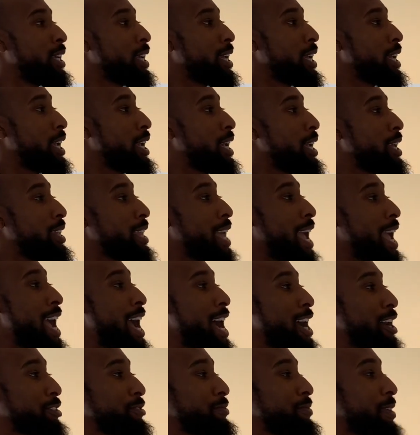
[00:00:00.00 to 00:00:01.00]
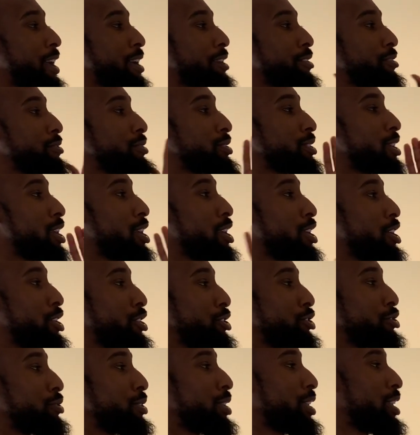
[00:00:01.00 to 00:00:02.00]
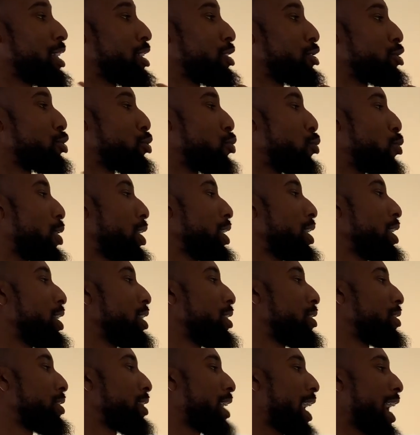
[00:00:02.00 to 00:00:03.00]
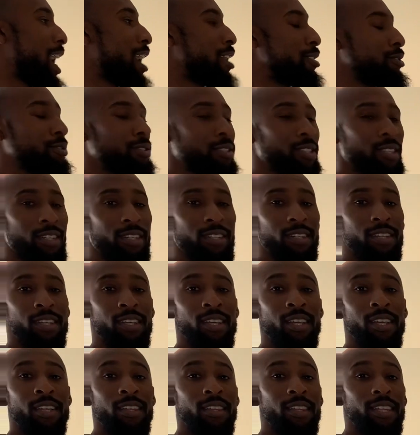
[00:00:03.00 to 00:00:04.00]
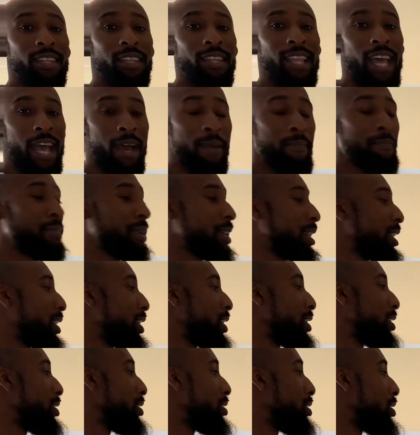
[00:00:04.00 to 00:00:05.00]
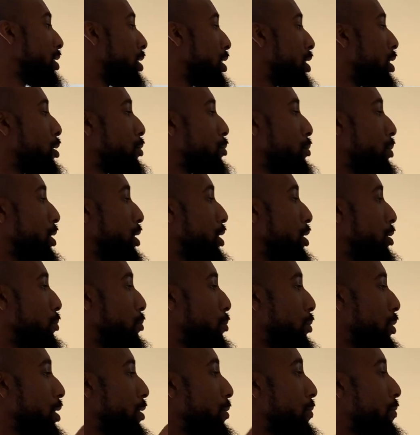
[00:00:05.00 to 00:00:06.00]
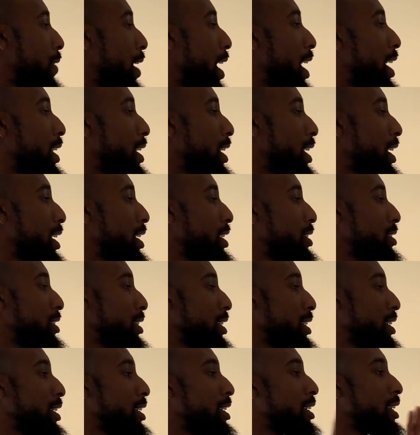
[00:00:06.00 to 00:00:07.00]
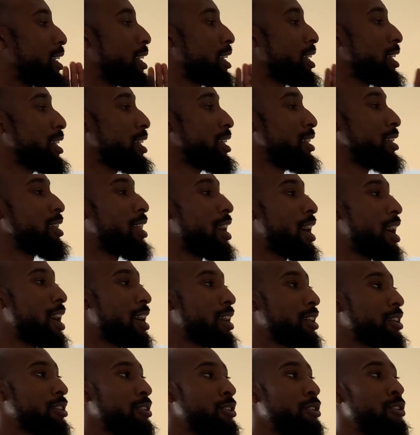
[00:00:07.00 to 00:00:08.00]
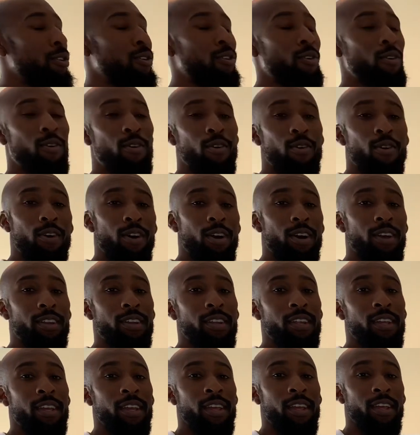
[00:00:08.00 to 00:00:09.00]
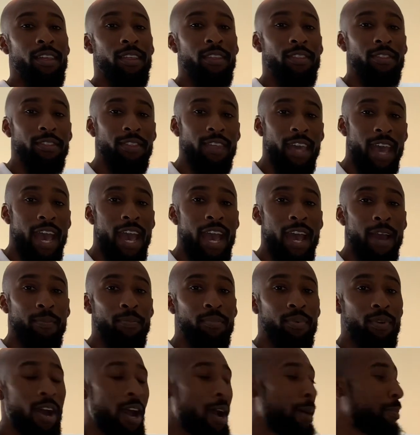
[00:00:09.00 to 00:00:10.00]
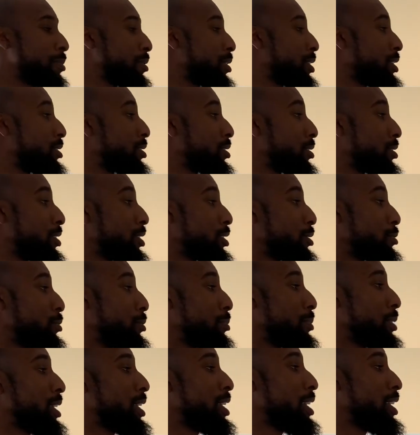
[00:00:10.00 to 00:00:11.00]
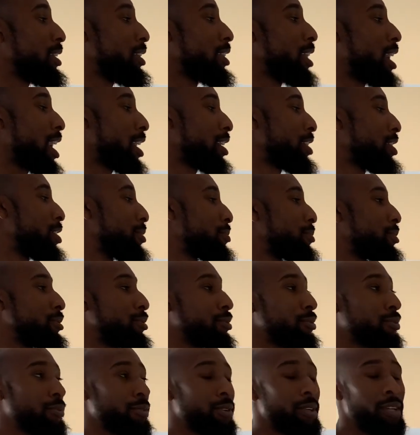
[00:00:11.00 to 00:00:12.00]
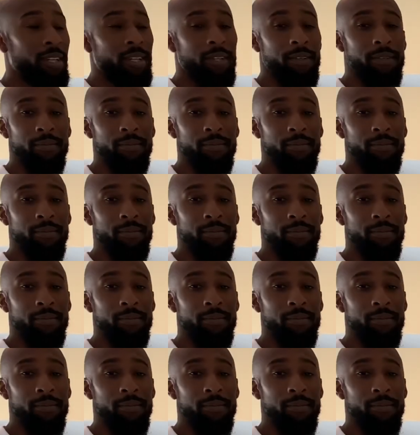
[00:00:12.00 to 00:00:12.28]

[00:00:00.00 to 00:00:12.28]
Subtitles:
and the house value is $120,000, then that means we can refinance and get a HELOC on that property. So this will be HELOC number 3.